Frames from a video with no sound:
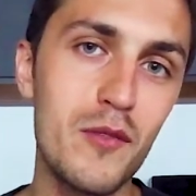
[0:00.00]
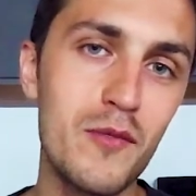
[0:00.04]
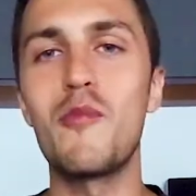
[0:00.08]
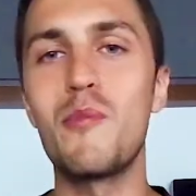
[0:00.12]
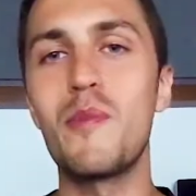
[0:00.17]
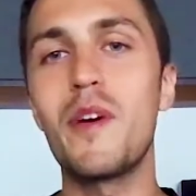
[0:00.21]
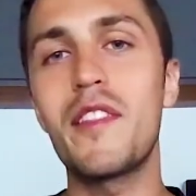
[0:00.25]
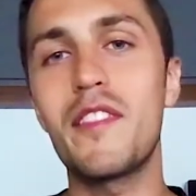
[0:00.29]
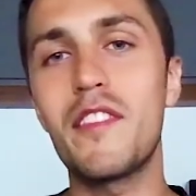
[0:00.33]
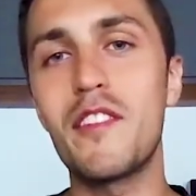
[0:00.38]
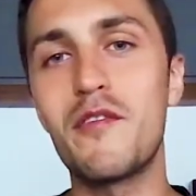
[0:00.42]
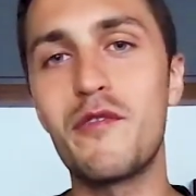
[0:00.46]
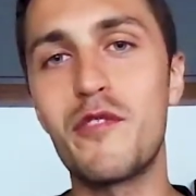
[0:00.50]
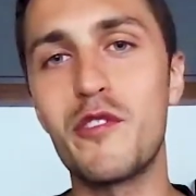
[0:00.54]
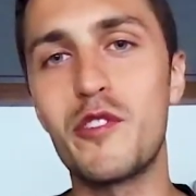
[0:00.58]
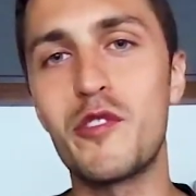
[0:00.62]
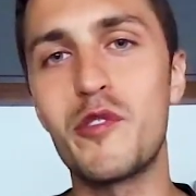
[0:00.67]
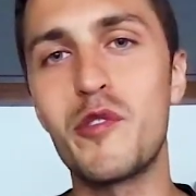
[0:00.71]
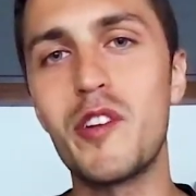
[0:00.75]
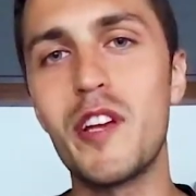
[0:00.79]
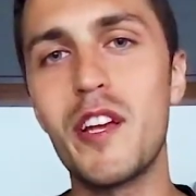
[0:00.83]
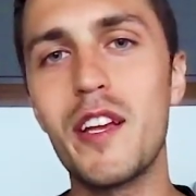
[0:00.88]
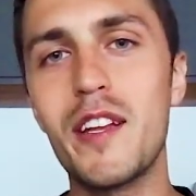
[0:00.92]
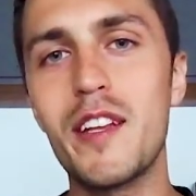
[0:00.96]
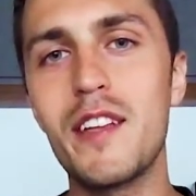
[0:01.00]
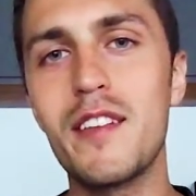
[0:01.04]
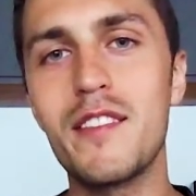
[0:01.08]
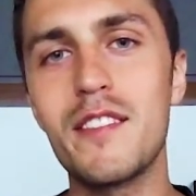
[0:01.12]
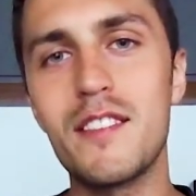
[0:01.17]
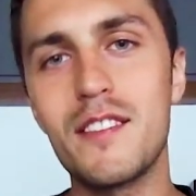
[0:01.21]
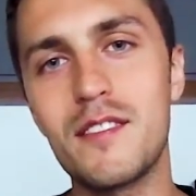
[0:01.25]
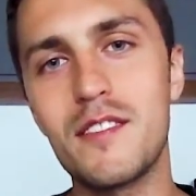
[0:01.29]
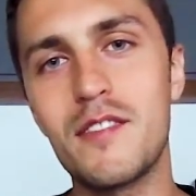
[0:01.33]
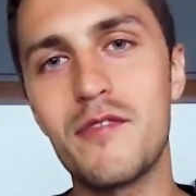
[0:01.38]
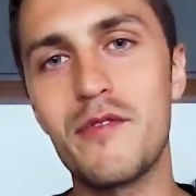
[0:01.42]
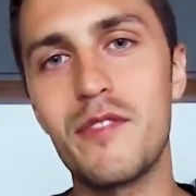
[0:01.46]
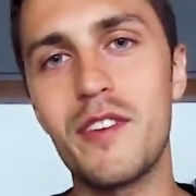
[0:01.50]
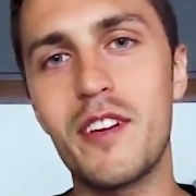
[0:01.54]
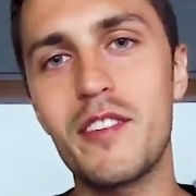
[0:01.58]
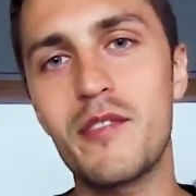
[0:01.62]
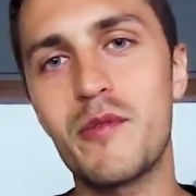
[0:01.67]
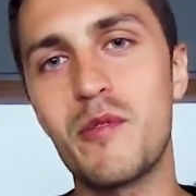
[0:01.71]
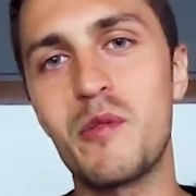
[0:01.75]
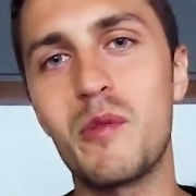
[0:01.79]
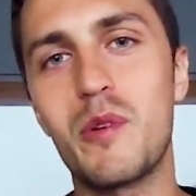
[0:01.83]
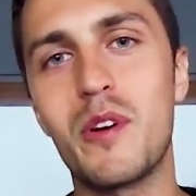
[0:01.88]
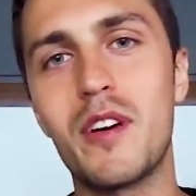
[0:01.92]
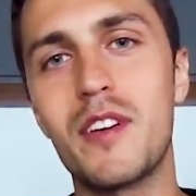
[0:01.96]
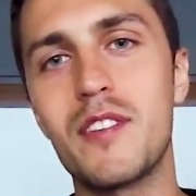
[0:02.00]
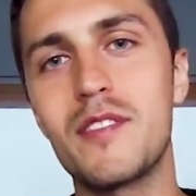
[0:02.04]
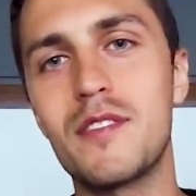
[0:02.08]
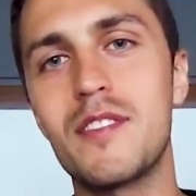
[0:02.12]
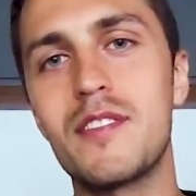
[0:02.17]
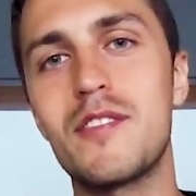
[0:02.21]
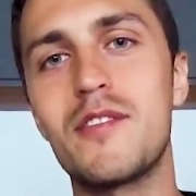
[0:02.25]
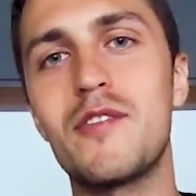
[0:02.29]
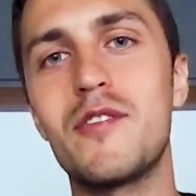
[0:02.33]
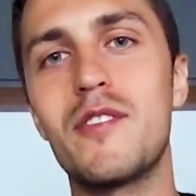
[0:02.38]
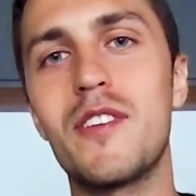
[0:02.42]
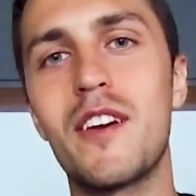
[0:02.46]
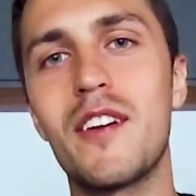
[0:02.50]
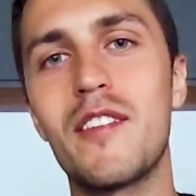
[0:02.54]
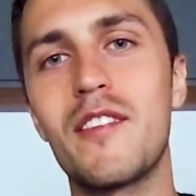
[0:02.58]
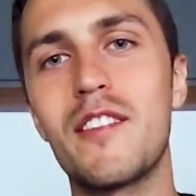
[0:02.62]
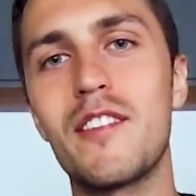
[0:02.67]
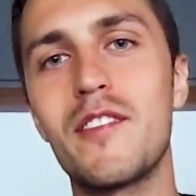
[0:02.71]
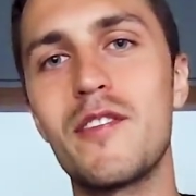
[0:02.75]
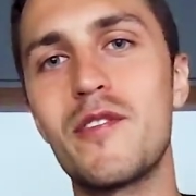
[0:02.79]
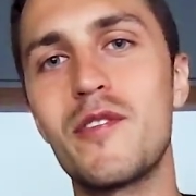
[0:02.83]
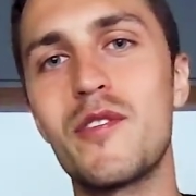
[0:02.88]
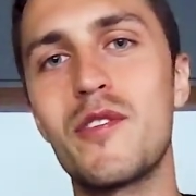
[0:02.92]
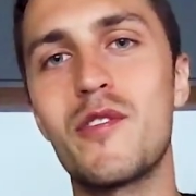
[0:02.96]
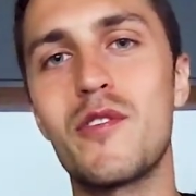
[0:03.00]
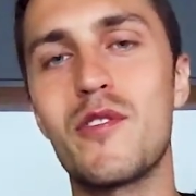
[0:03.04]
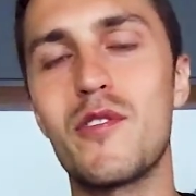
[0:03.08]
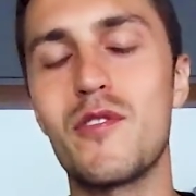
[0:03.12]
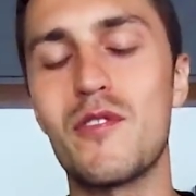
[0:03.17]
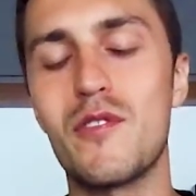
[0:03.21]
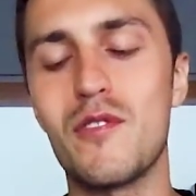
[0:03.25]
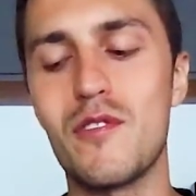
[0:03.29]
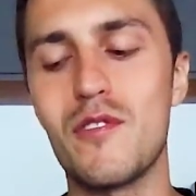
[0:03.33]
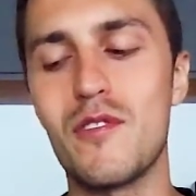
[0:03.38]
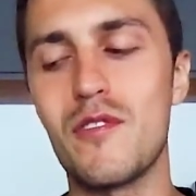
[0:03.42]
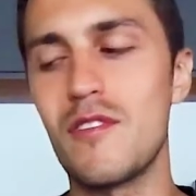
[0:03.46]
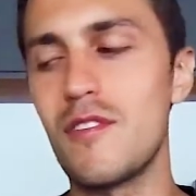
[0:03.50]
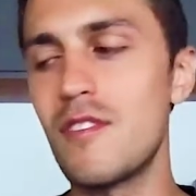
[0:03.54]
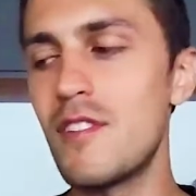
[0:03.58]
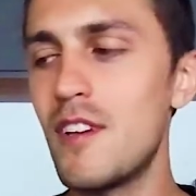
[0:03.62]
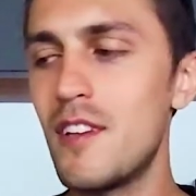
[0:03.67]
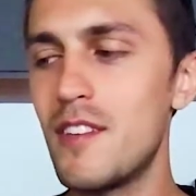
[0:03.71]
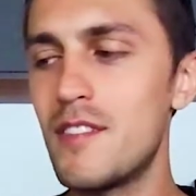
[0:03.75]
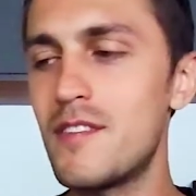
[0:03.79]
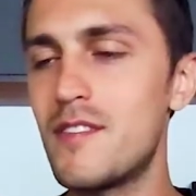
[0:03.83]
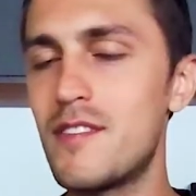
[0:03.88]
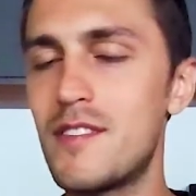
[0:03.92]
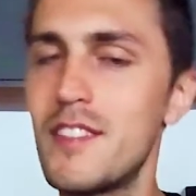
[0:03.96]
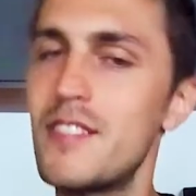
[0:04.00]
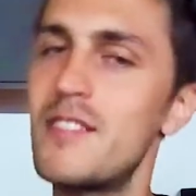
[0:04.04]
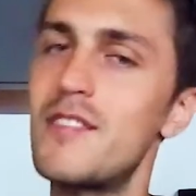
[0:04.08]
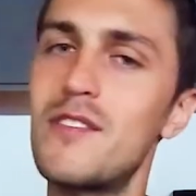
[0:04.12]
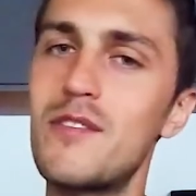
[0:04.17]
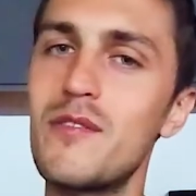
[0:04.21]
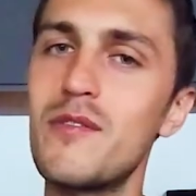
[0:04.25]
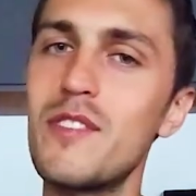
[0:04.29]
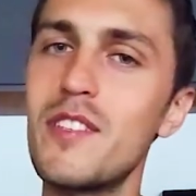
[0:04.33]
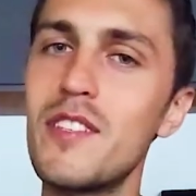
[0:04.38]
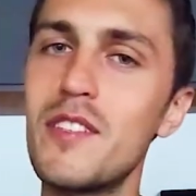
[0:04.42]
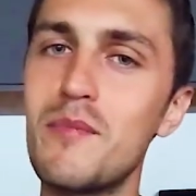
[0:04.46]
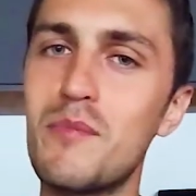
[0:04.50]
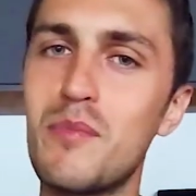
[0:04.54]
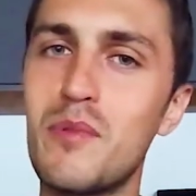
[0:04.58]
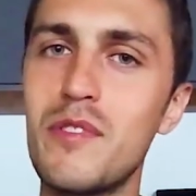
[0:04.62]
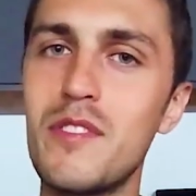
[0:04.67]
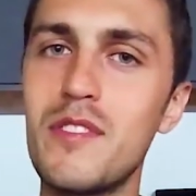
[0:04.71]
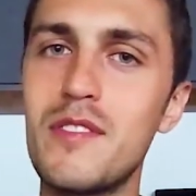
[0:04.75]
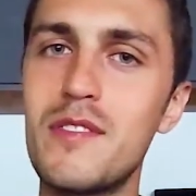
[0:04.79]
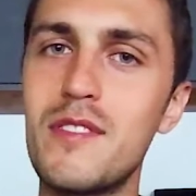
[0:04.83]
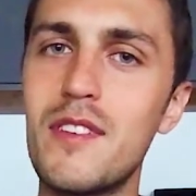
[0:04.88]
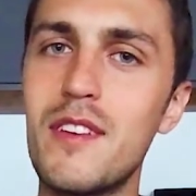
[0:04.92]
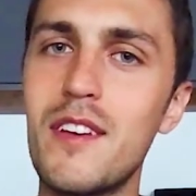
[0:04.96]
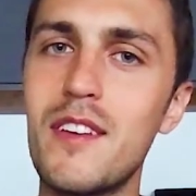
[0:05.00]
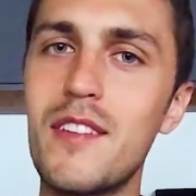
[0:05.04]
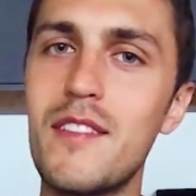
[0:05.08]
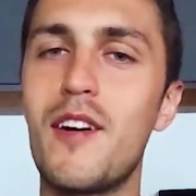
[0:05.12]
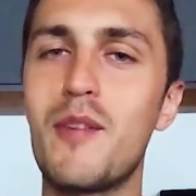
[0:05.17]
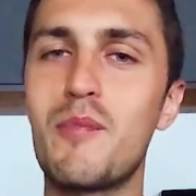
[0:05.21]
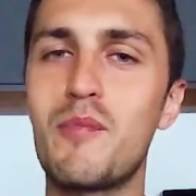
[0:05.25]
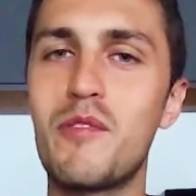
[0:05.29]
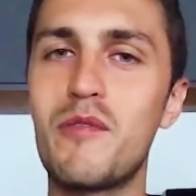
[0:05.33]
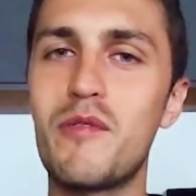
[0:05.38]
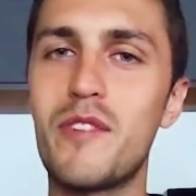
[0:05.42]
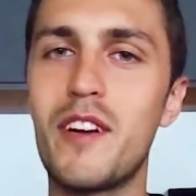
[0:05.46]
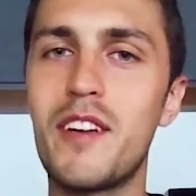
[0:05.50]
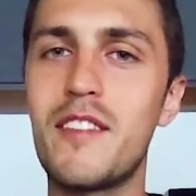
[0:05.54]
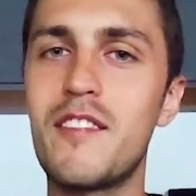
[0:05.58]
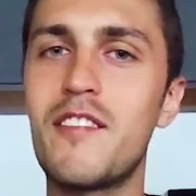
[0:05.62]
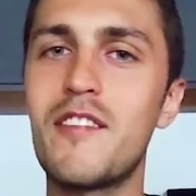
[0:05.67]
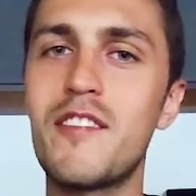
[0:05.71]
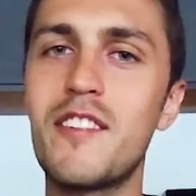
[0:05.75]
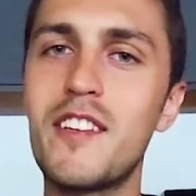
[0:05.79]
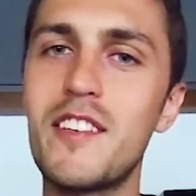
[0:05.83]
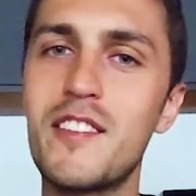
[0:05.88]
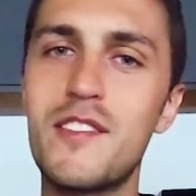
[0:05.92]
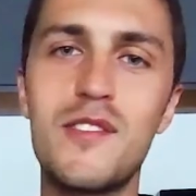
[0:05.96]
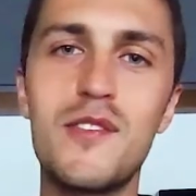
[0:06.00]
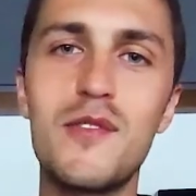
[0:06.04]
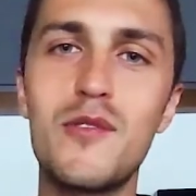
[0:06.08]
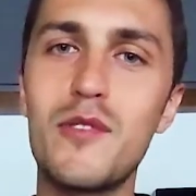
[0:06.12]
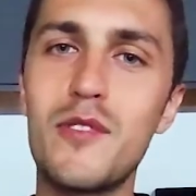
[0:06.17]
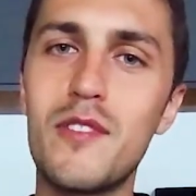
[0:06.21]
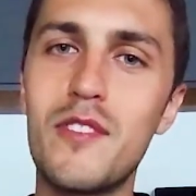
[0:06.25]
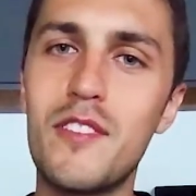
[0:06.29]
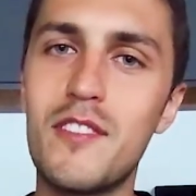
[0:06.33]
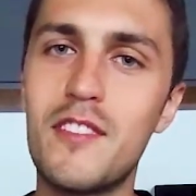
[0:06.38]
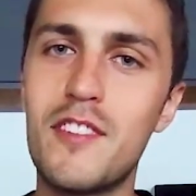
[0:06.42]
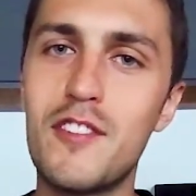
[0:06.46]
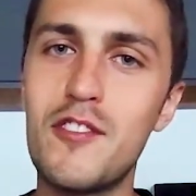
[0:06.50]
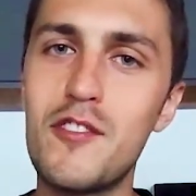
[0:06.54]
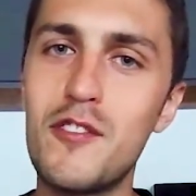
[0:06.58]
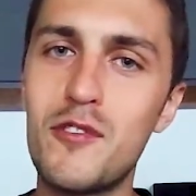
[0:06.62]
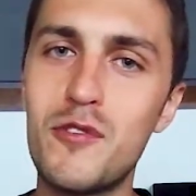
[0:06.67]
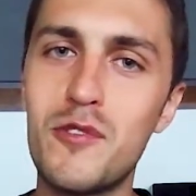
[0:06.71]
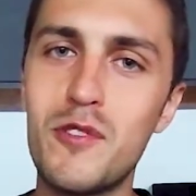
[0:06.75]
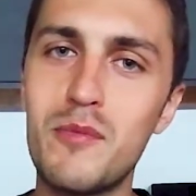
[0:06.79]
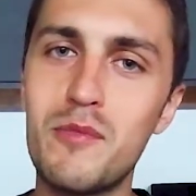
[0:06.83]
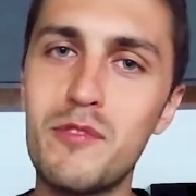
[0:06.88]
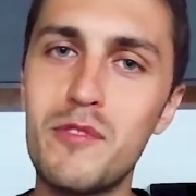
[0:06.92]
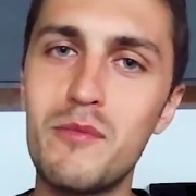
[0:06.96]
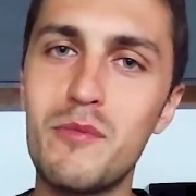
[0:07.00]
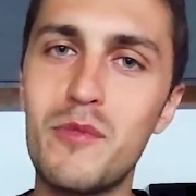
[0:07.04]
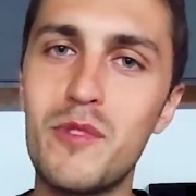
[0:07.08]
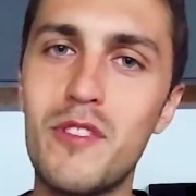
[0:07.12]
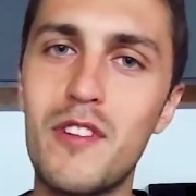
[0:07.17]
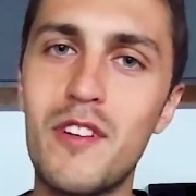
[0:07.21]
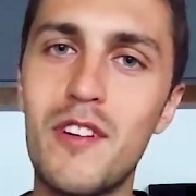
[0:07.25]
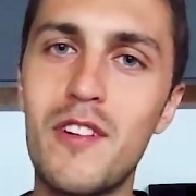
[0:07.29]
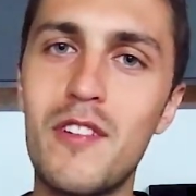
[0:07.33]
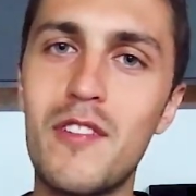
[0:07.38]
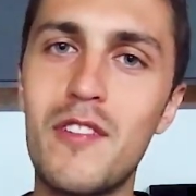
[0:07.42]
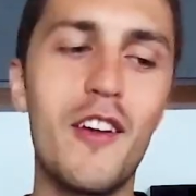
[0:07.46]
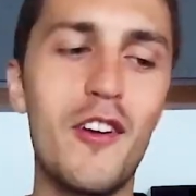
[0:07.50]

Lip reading: Her method for creating this effect requires that you download her 6-screen preset. I'll provide the link to it in the description below.